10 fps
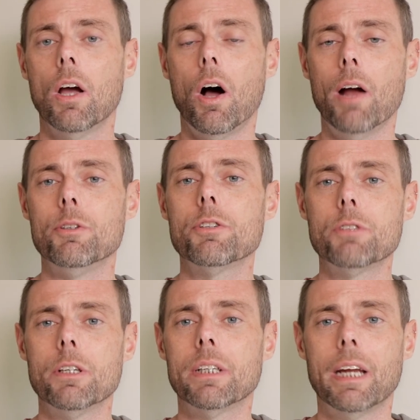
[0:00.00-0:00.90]
I just
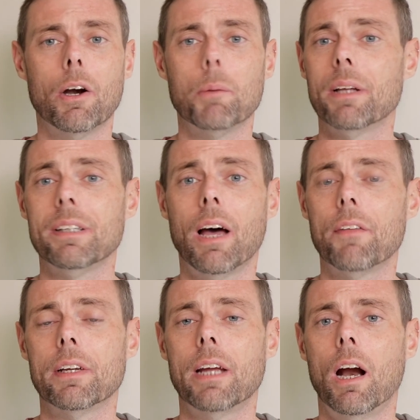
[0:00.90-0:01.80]
didn't care about the
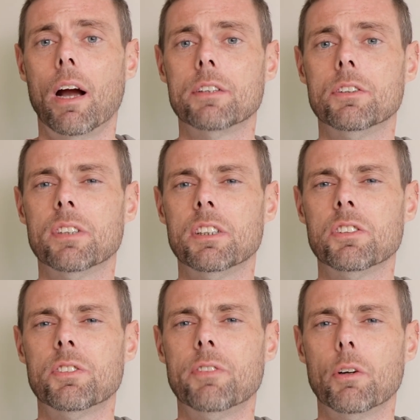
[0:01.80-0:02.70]
other characters. They
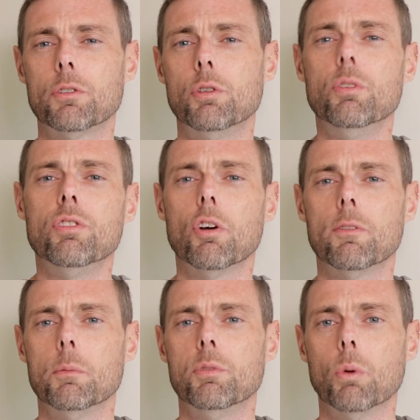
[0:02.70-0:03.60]
just felt too
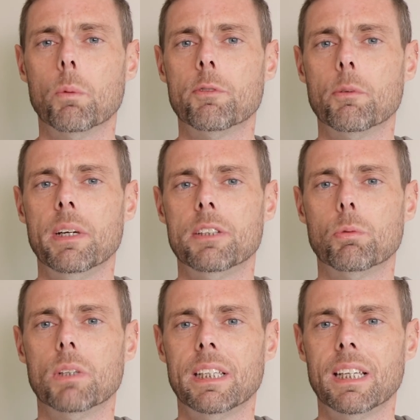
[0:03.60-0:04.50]
self-absorbed for me to
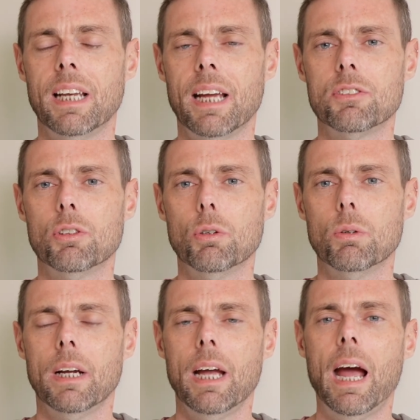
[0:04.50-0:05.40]
really connect to.
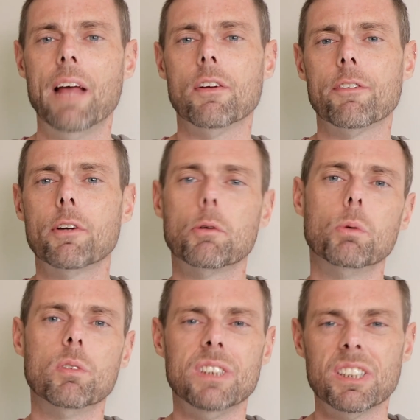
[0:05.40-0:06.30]
And I felt a
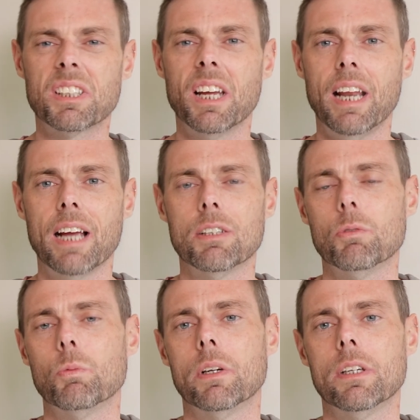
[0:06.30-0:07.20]
real disconnect
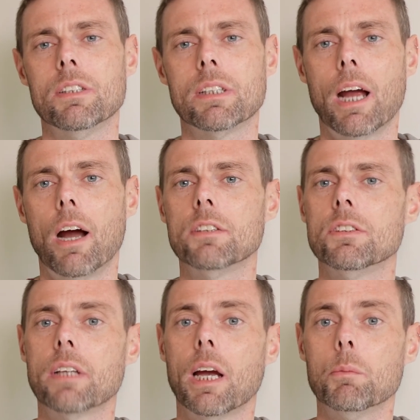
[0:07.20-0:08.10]
when these
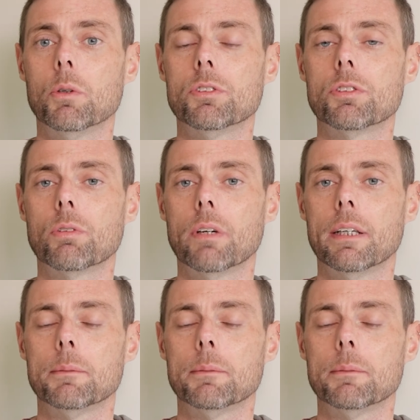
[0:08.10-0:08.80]
characters came on screen.